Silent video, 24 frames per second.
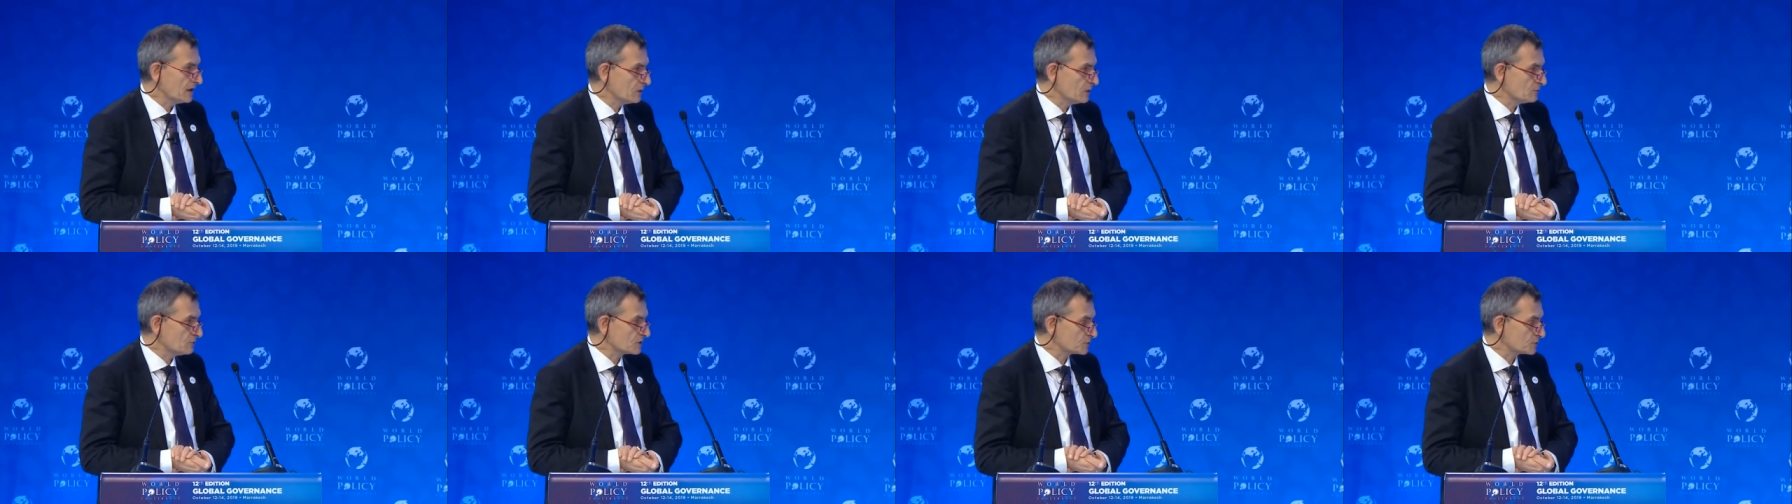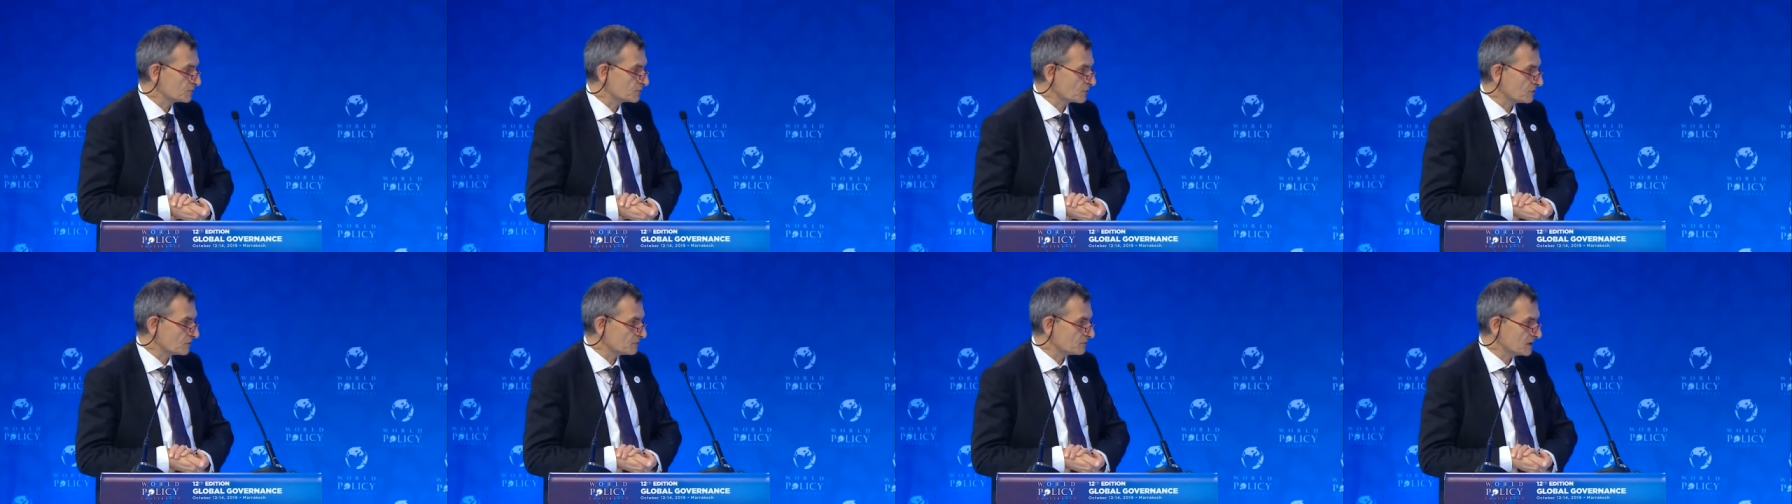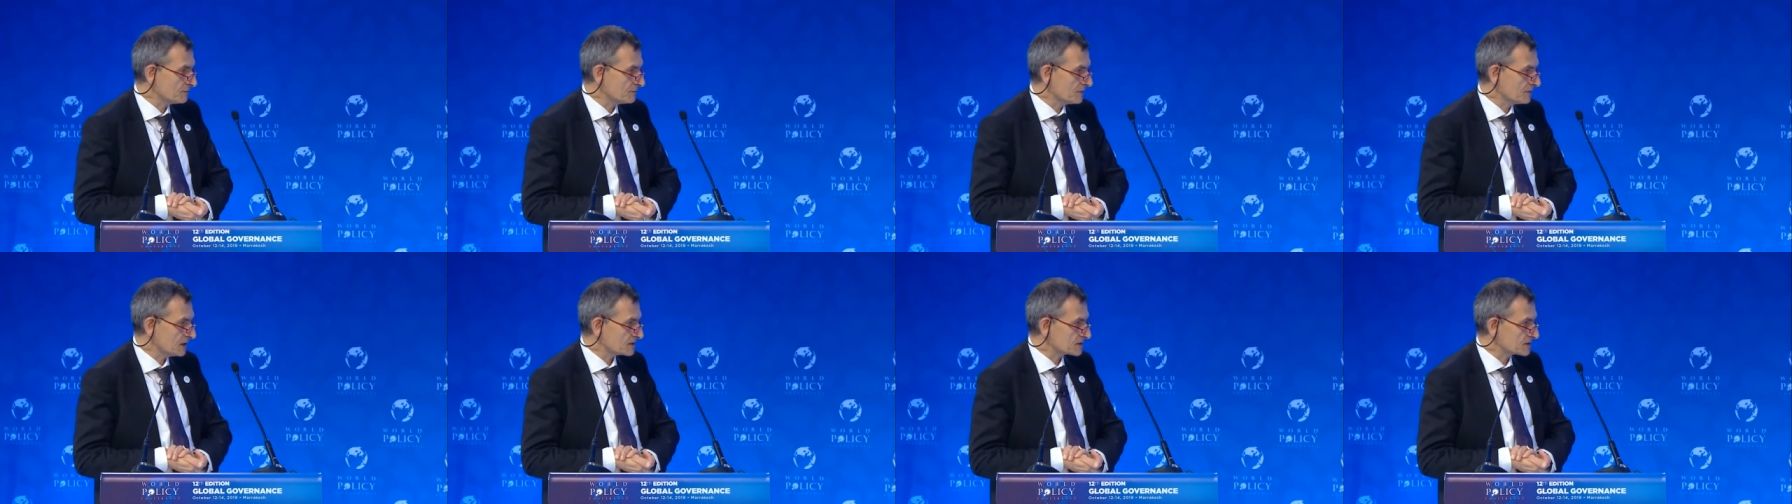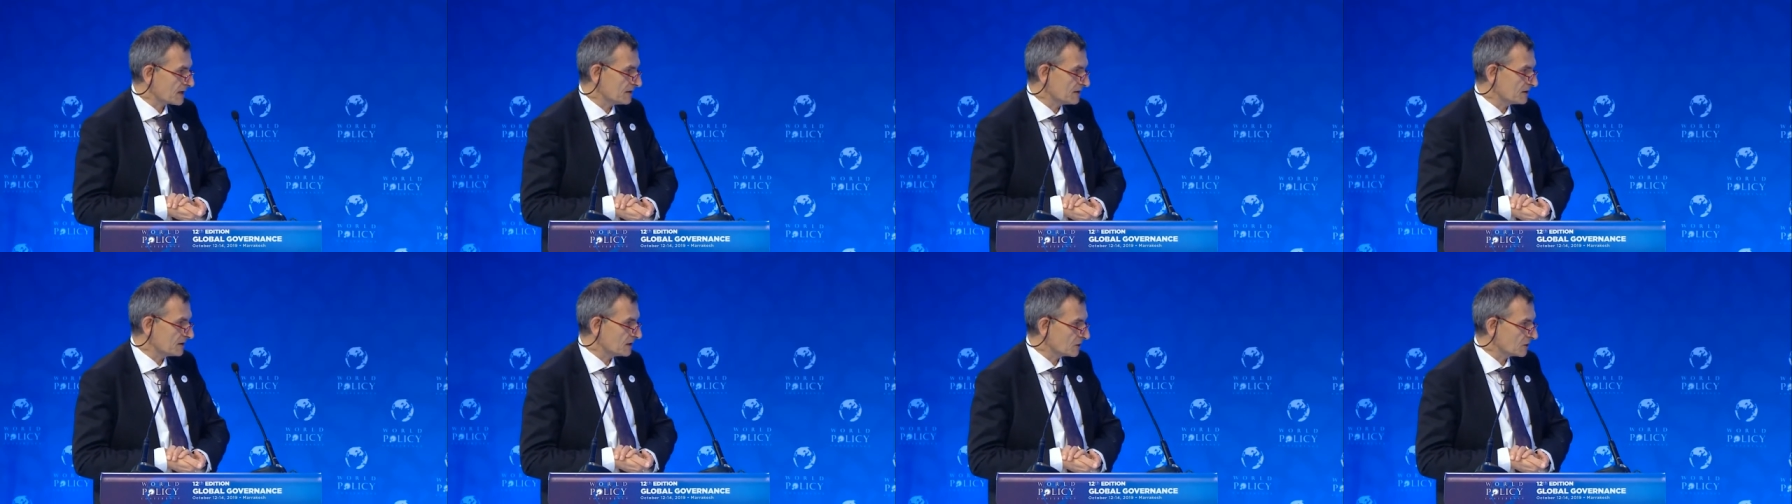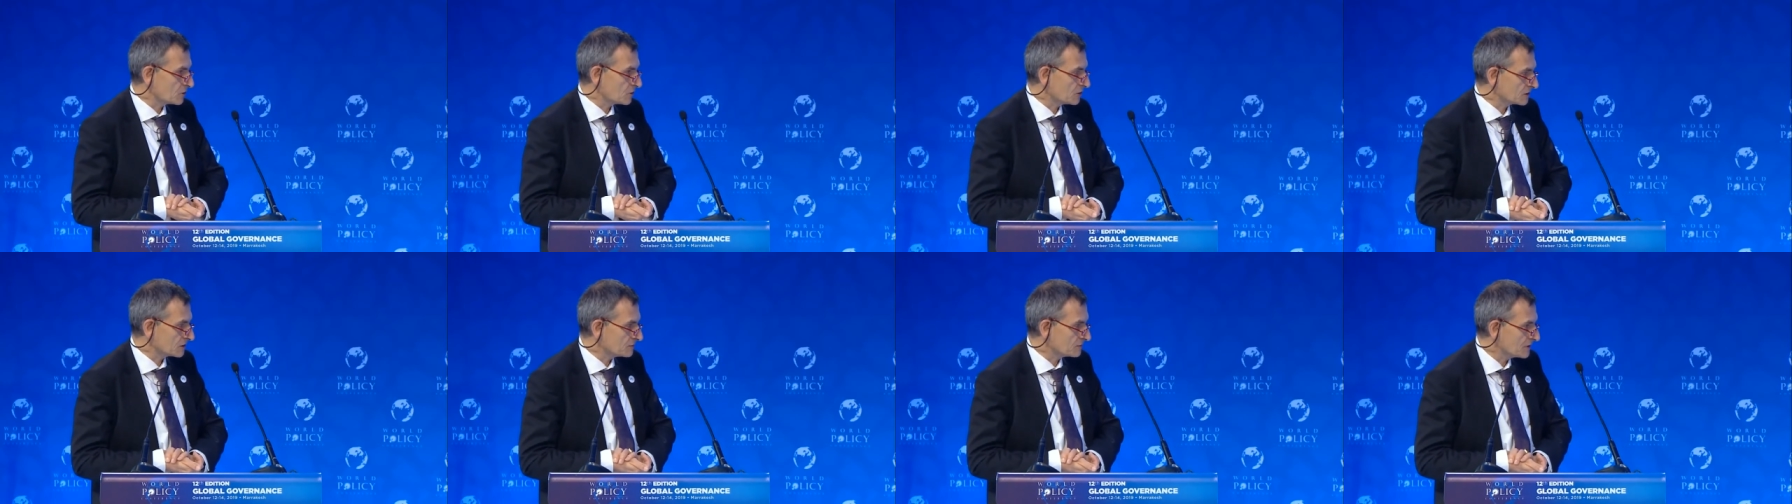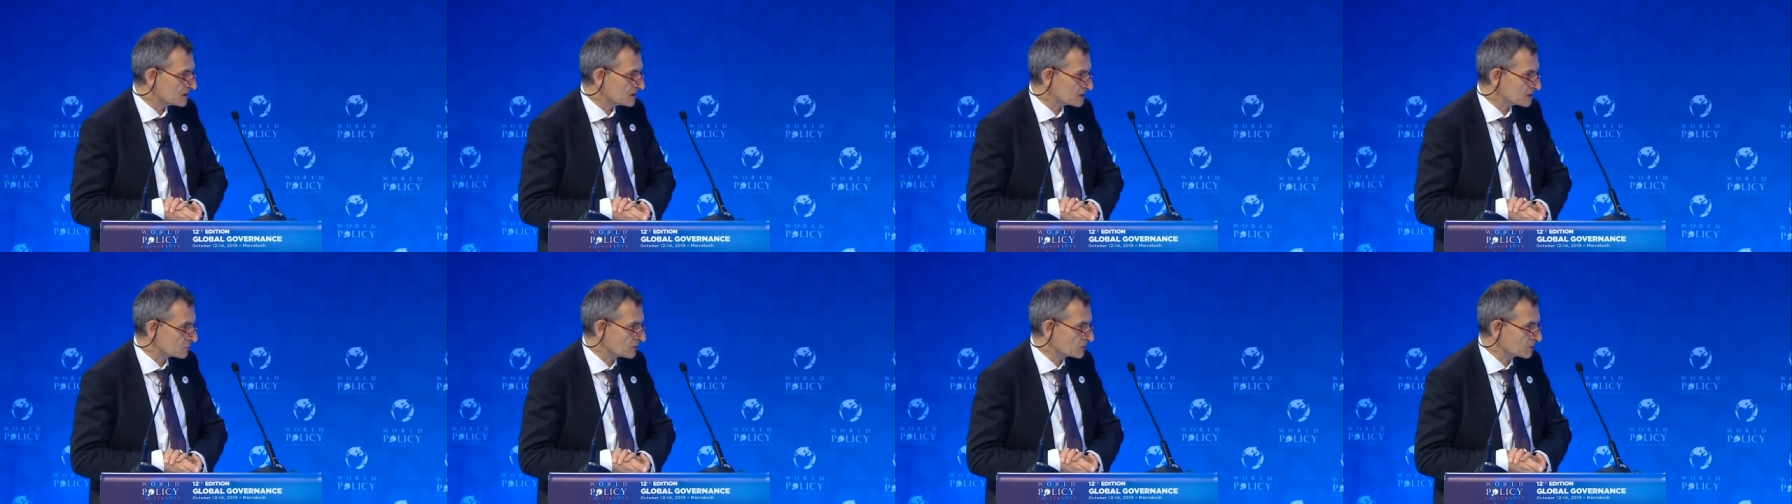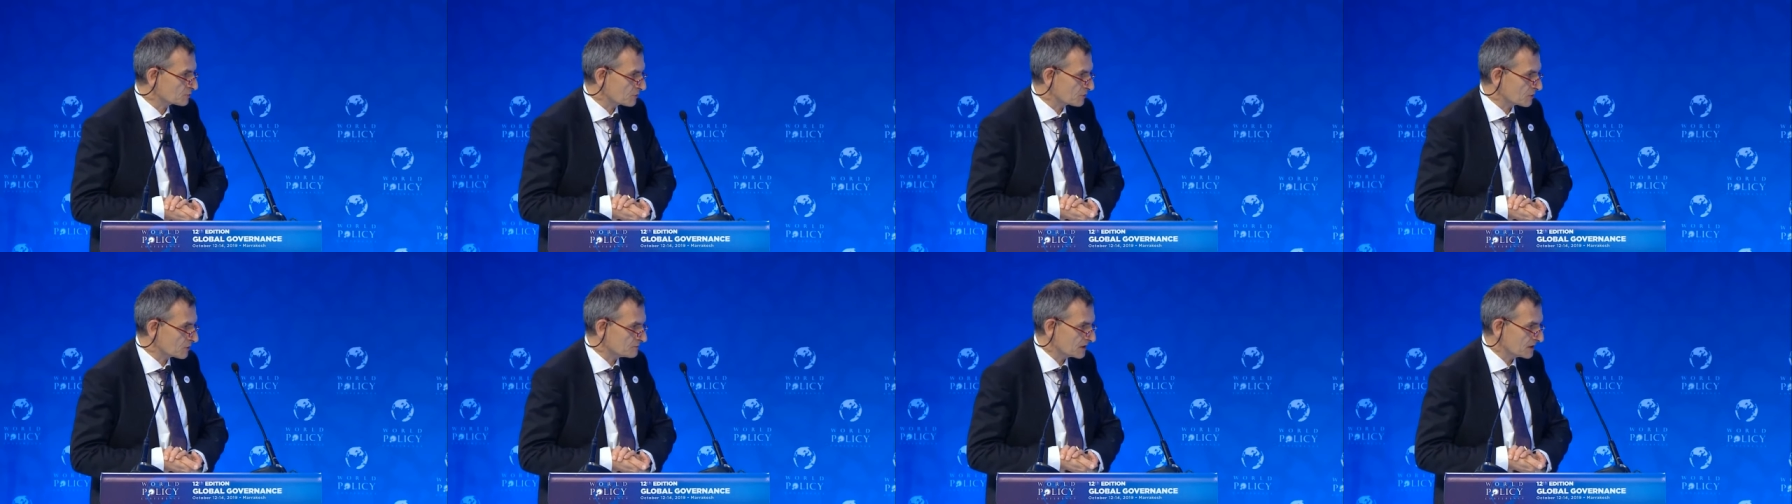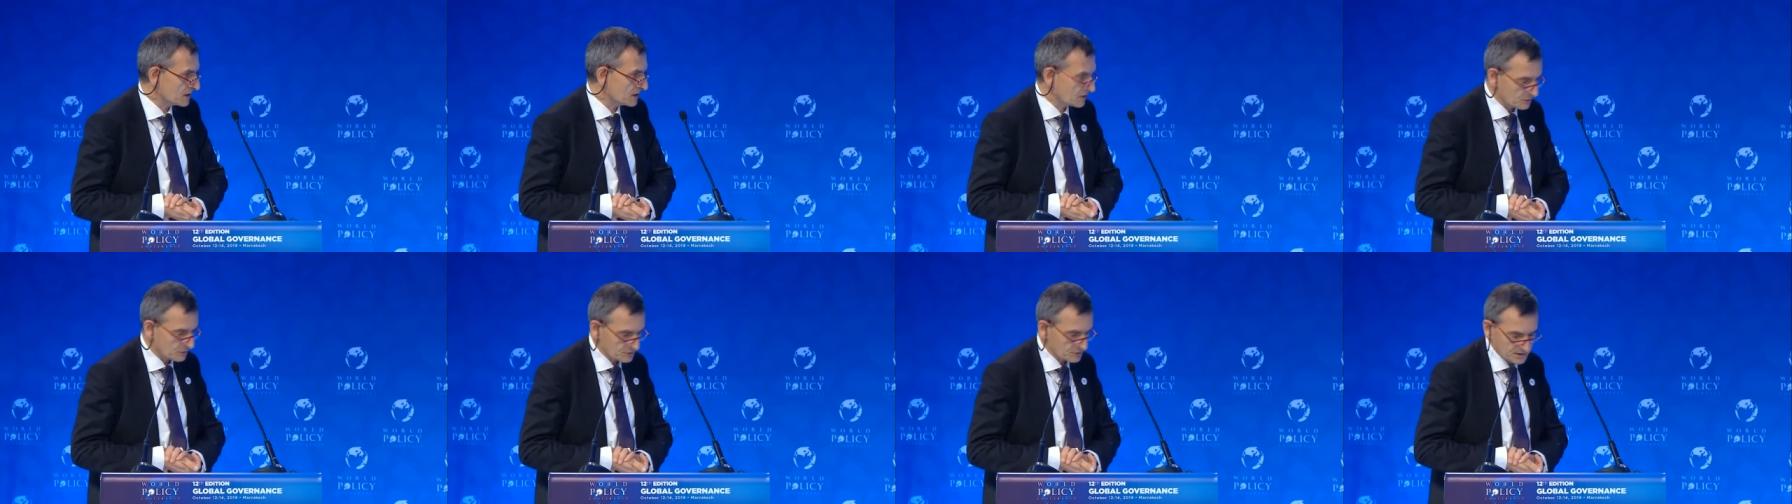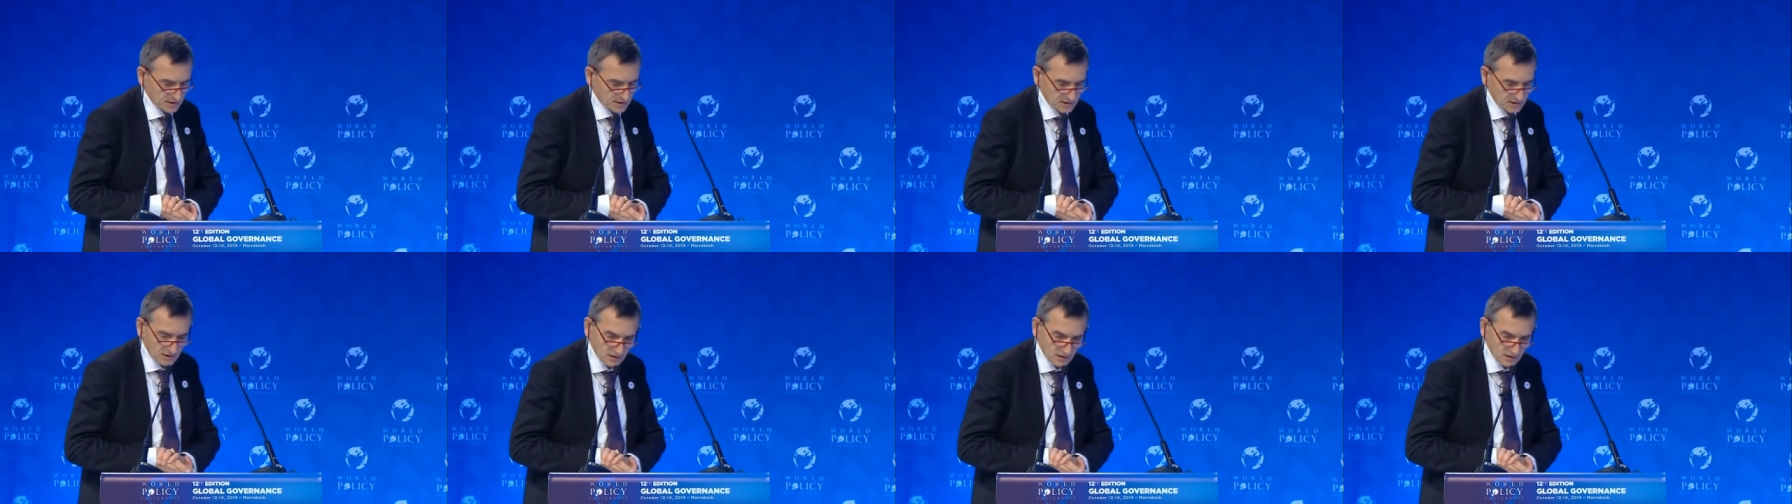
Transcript: which probably means, and an economist, which probably knows that